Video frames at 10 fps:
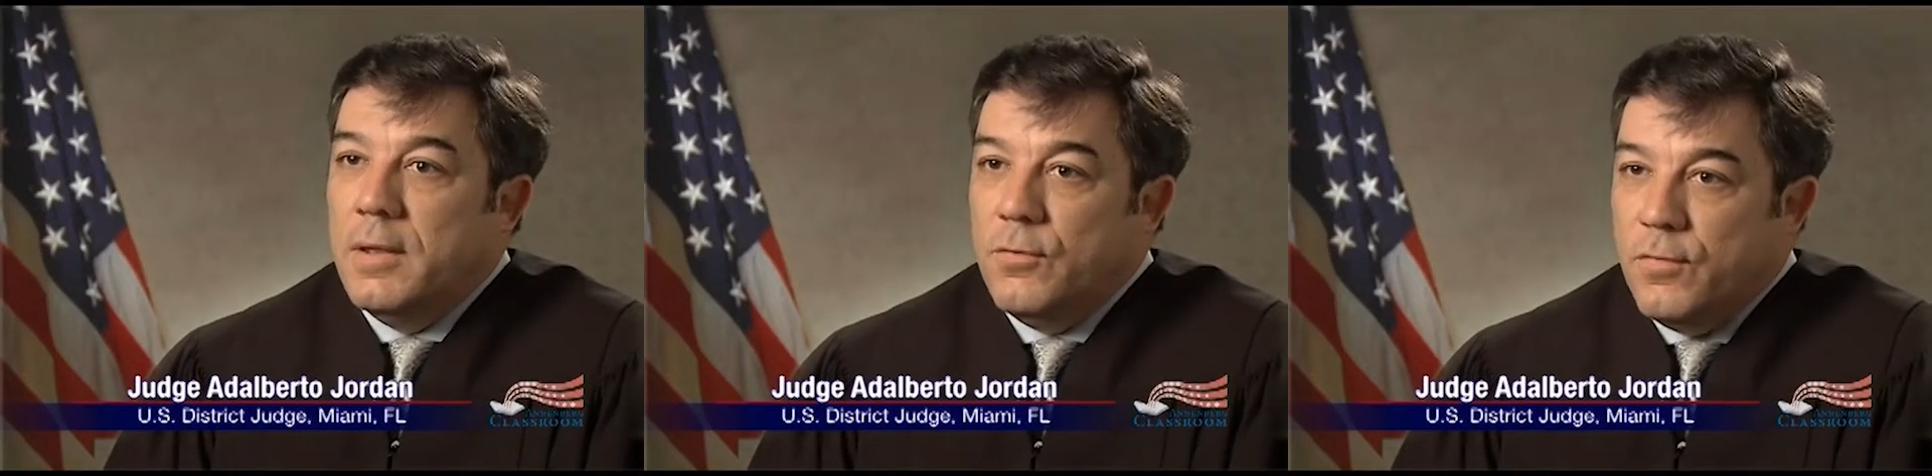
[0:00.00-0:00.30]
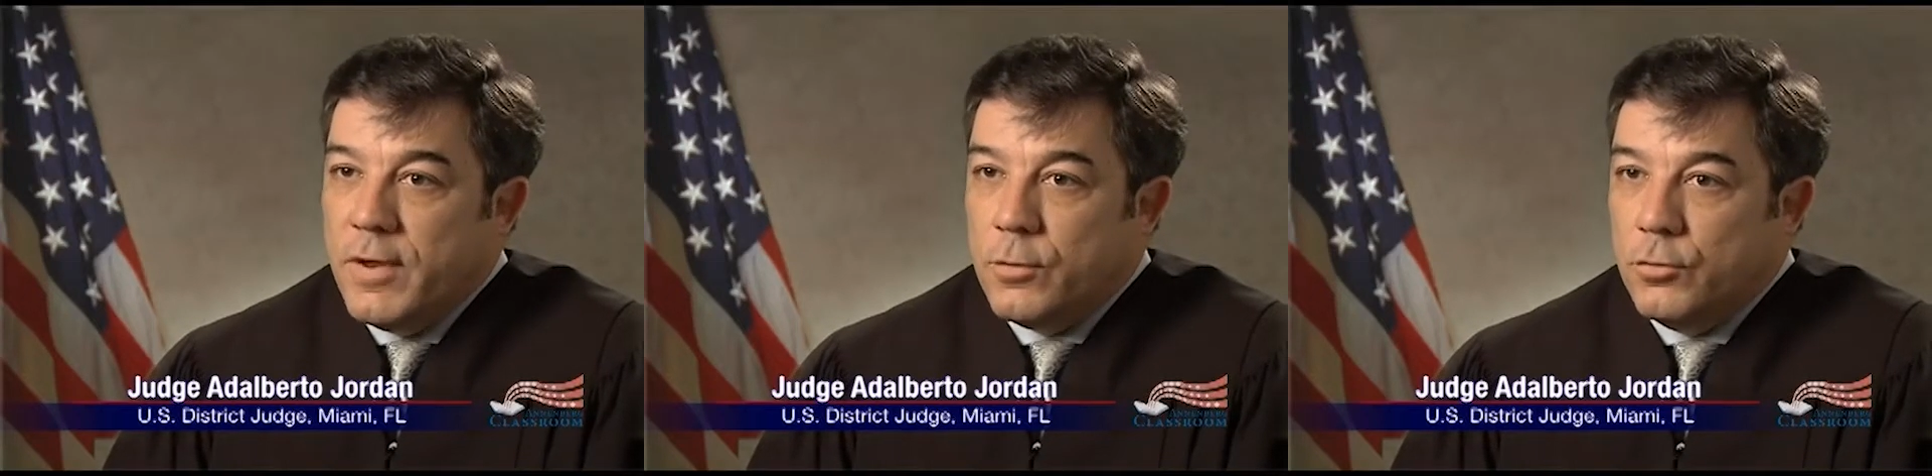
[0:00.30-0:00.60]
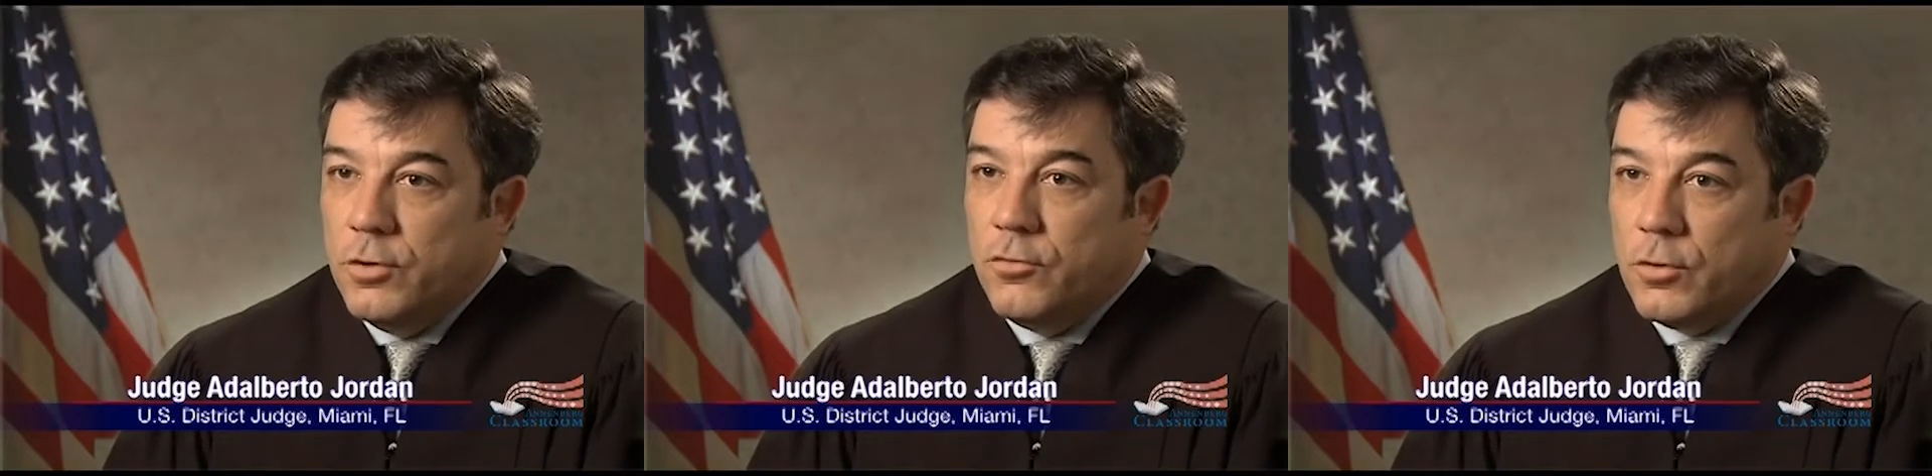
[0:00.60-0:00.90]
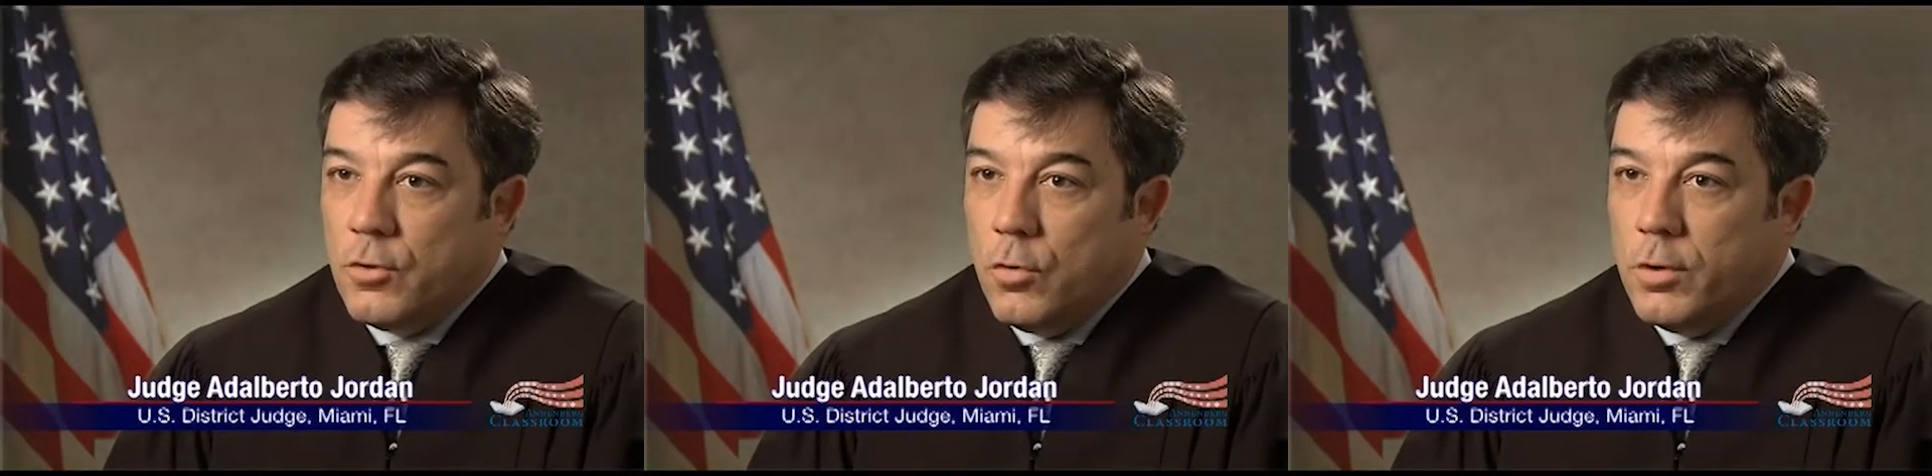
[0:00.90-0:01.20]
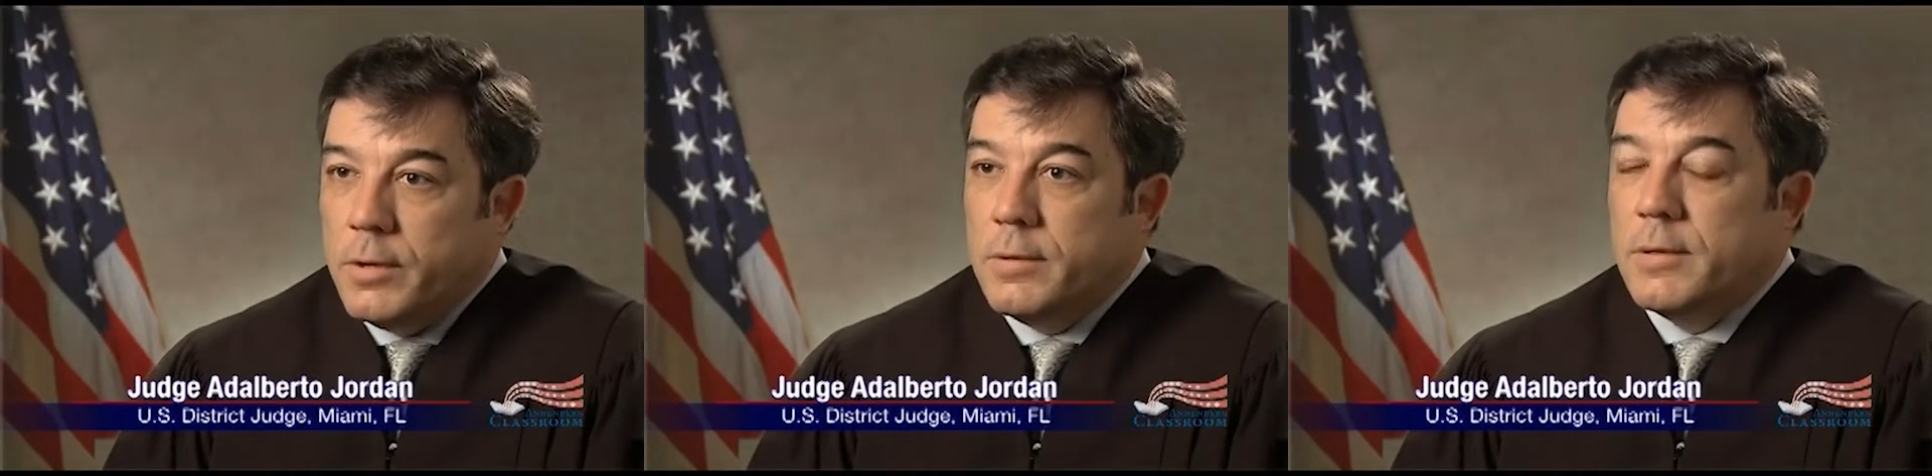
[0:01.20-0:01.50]
in federal district
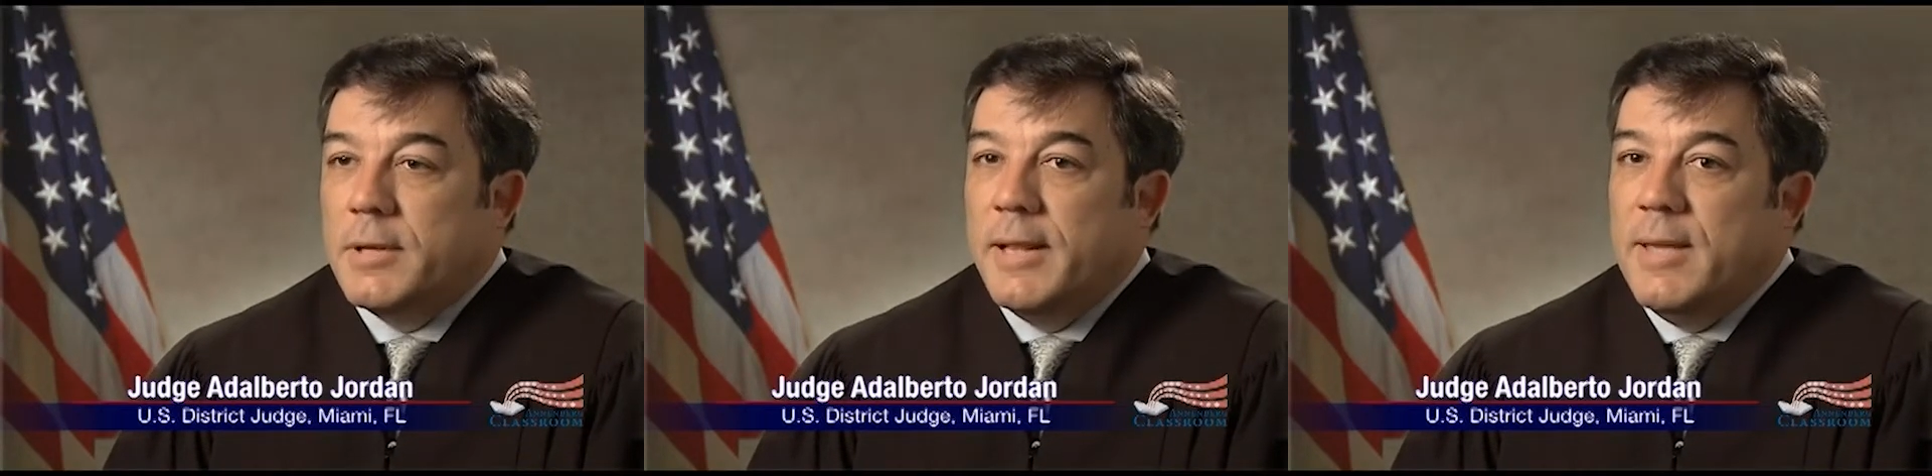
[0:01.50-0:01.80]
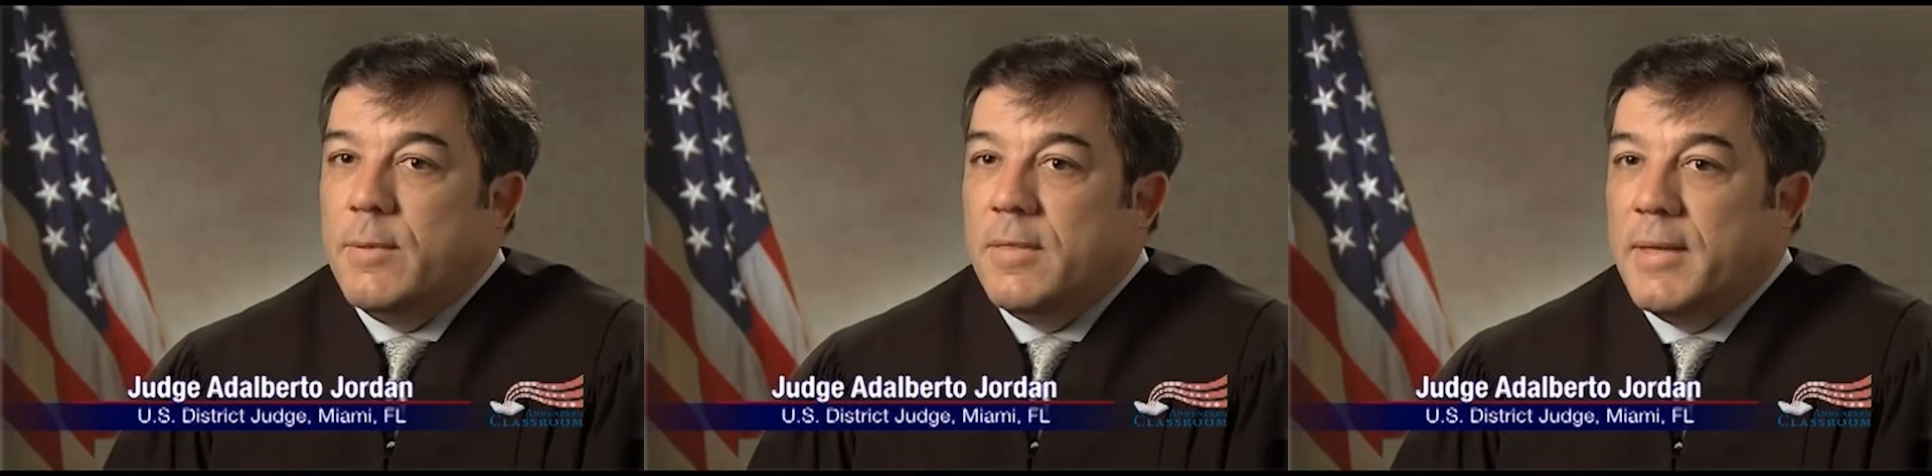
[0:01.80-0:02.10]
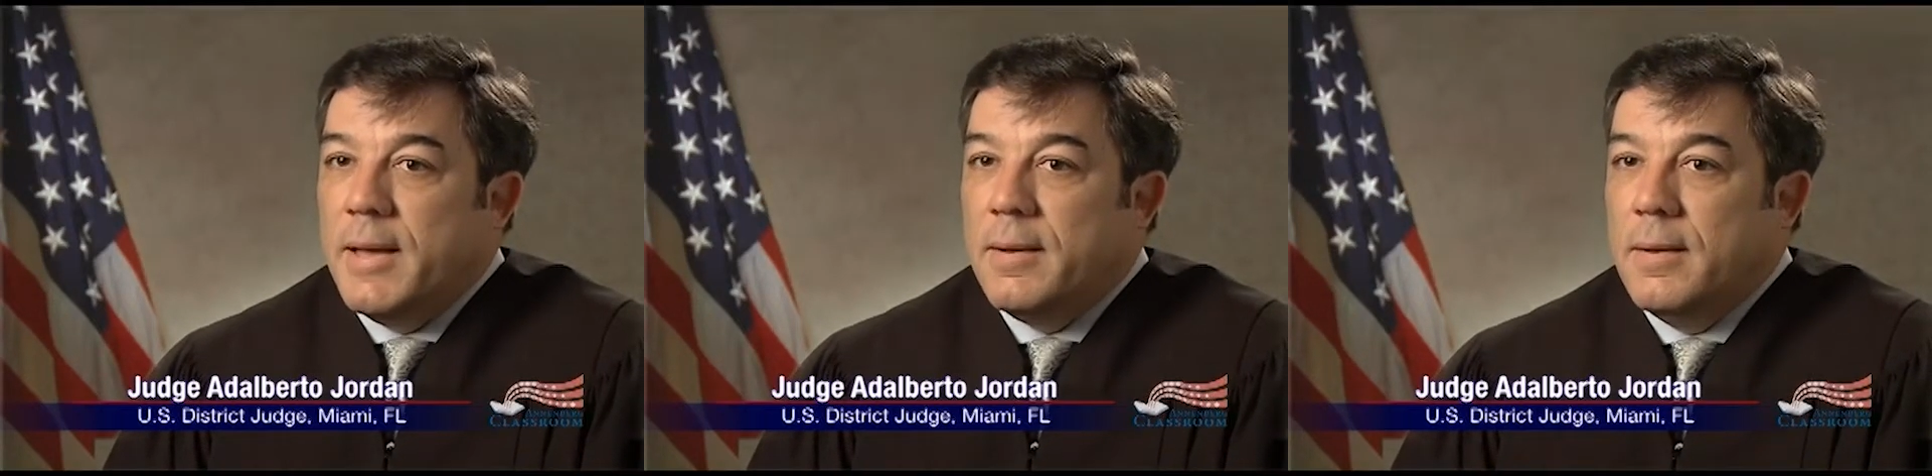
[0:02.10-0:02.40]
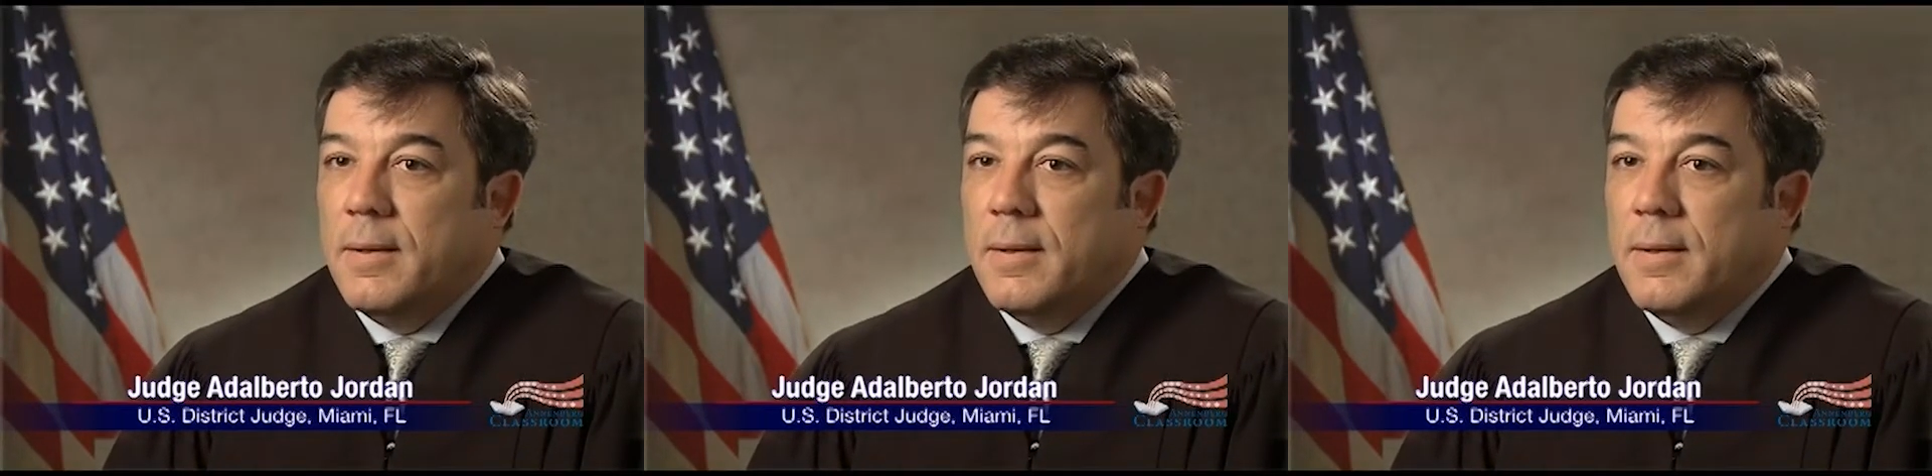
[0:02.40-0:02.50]
court claiming that